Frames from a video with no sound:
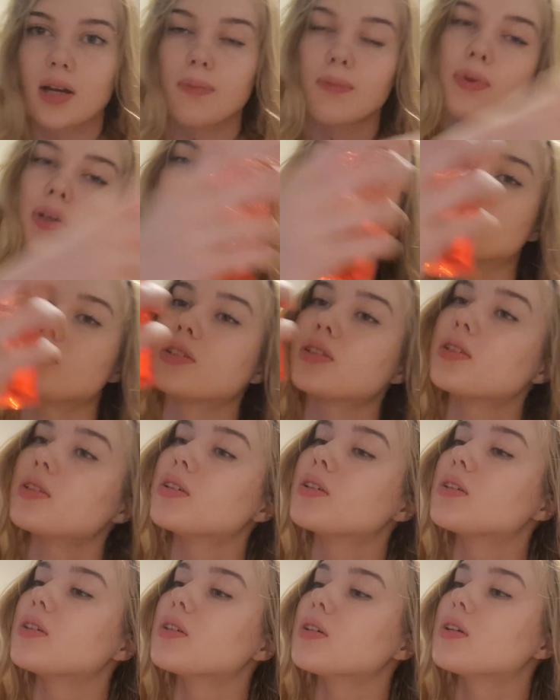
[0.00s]
here because
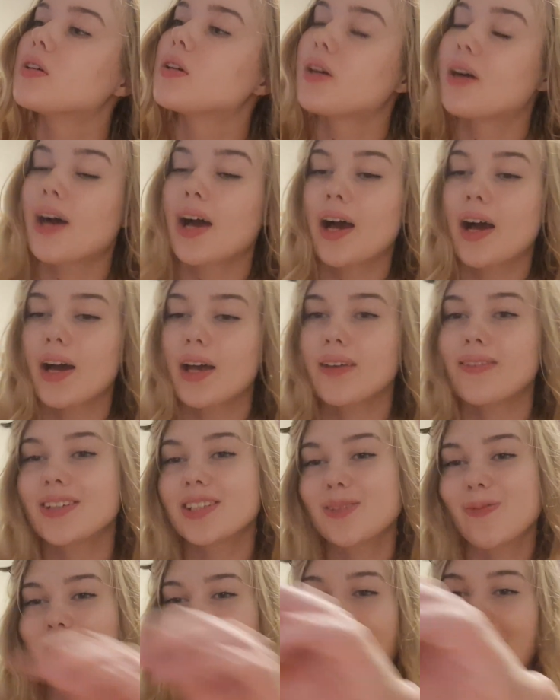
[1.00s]
I
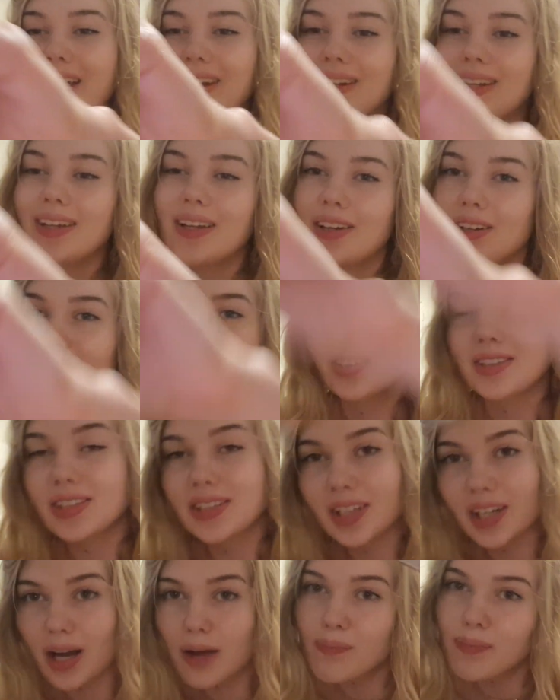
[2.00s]
was planning on
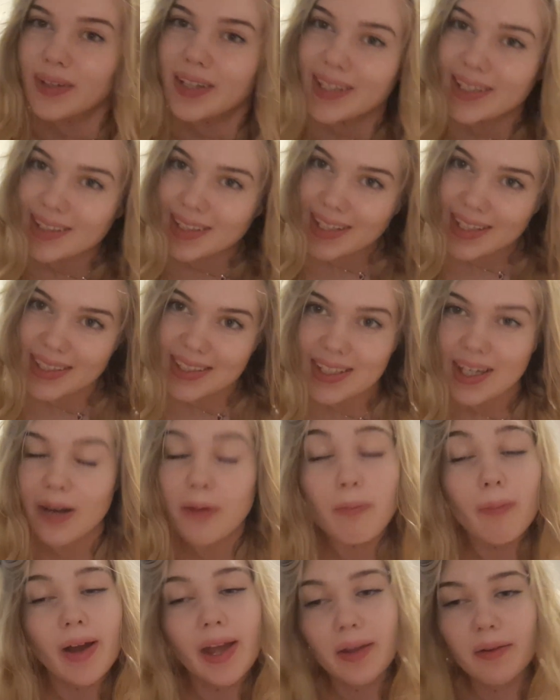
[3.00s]
scrubbing this
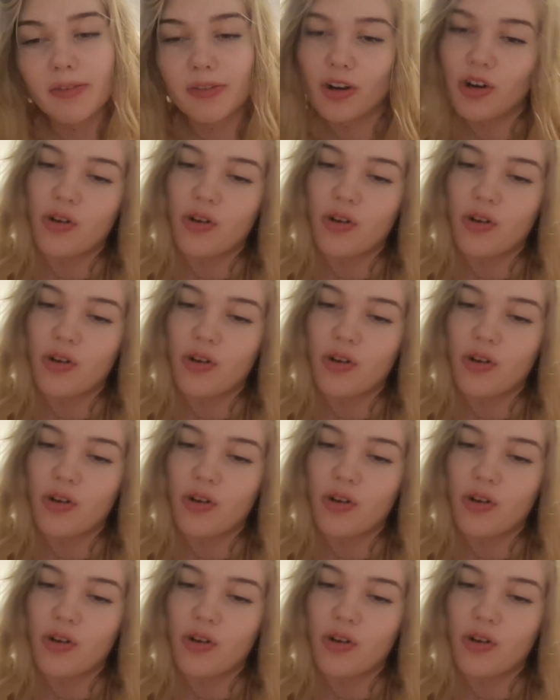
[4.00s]
on my